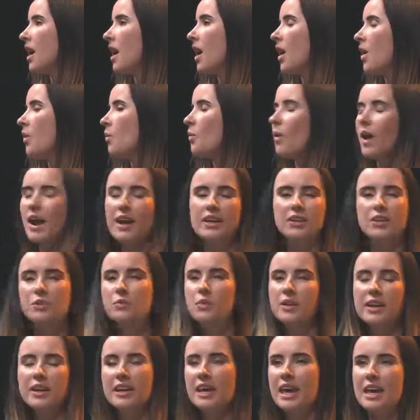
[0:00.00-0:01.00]
why do you
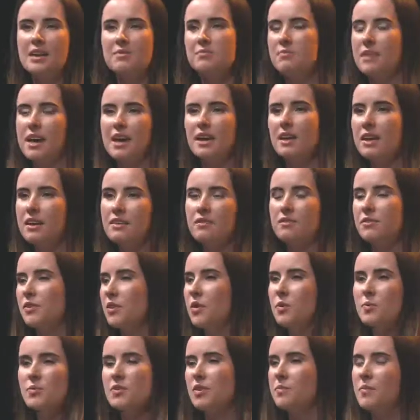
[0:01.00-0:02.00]
want to keep making
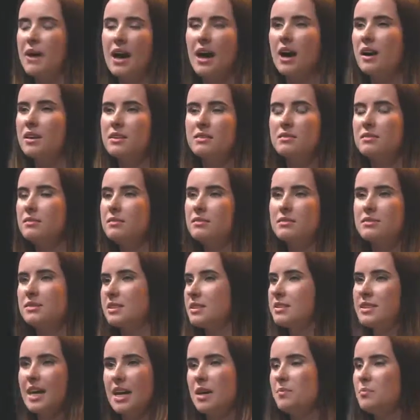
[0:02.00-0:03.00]
films about
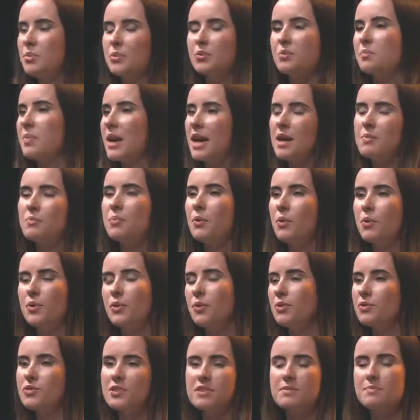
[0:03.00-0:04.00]
disabled people?
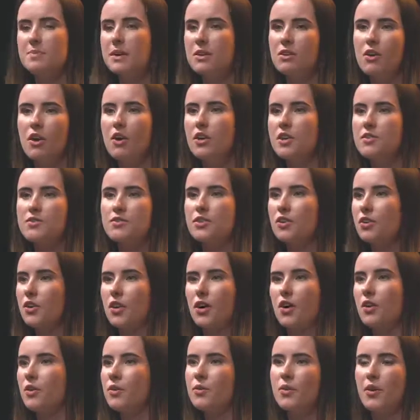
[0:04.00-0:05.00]
You'll just be known as the
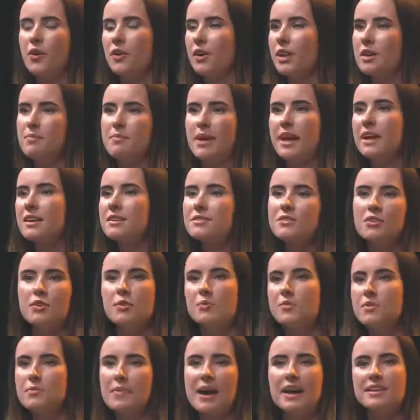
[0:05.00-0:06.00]
girl who only makes
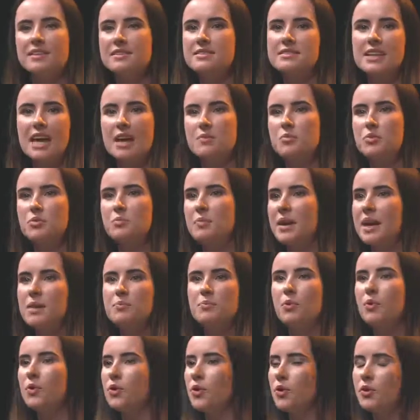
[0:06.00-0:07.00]
films about disabled
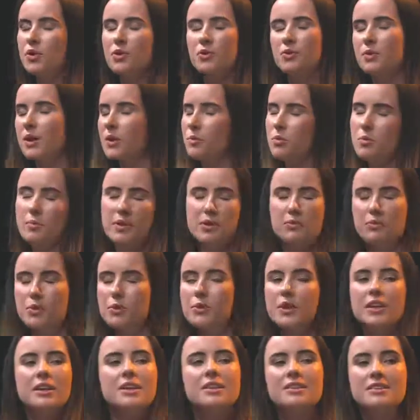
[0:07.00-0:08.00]
people. Your career will be
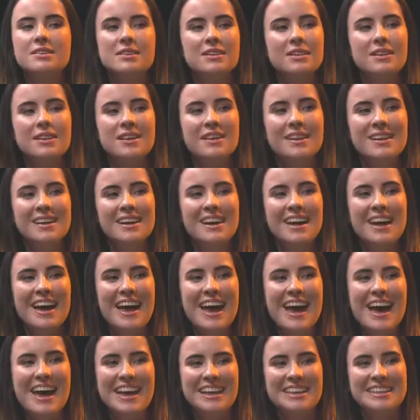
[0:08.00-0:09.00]
ruined.
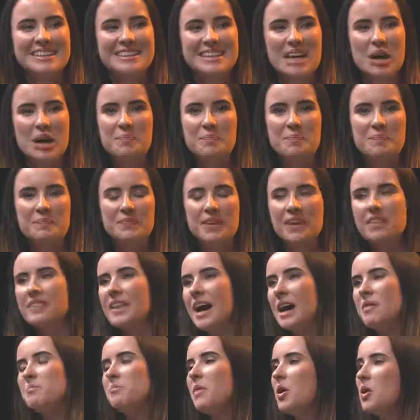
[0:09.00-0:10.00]
And in
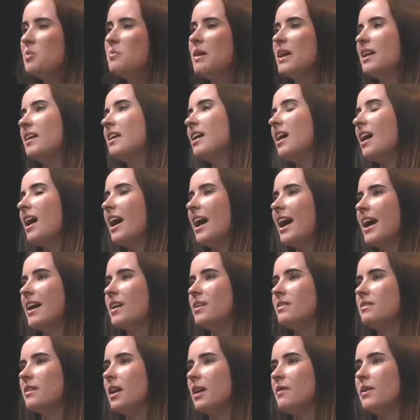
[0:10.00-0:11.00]
that moment,
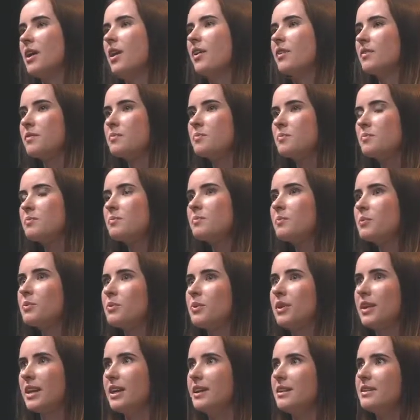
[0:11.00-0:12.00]
I mean, I was
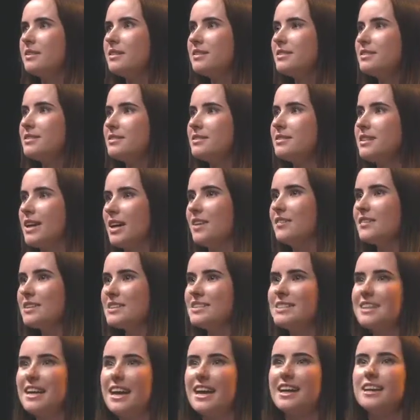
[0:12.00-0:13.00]
pretty
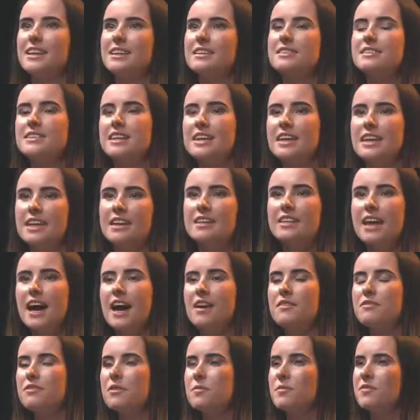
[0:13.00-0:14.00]
devastated to hear
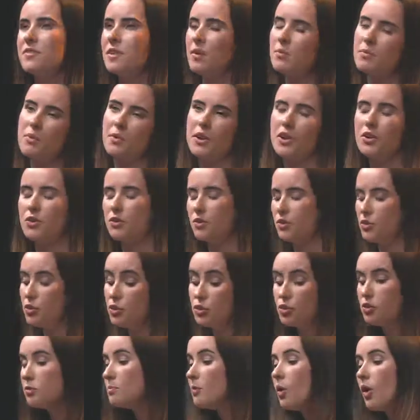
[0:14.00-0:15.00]
that from somebody who
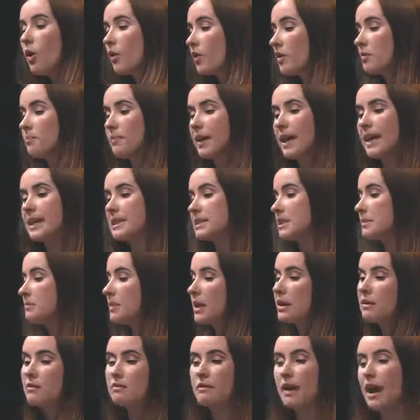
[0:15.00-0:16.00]
knew more than me. She'd
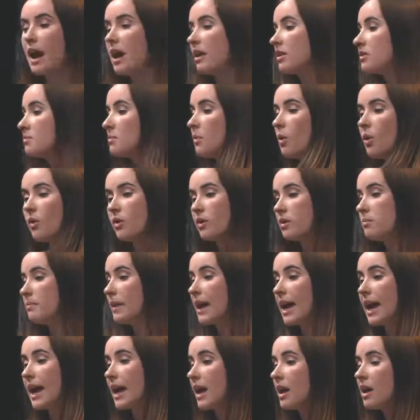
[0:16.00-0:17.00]
been around more than
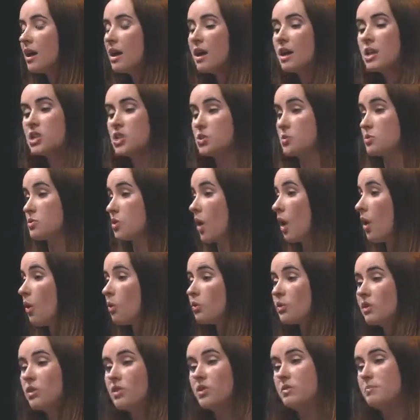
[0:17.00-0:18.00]
me. She was
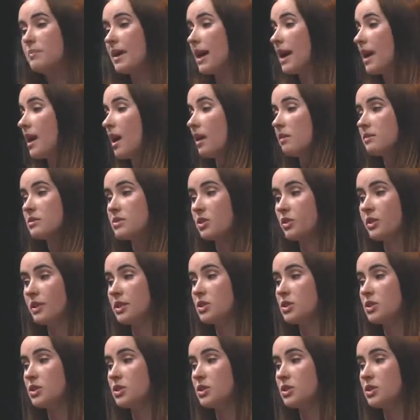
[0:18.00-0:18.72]
older than me. I was only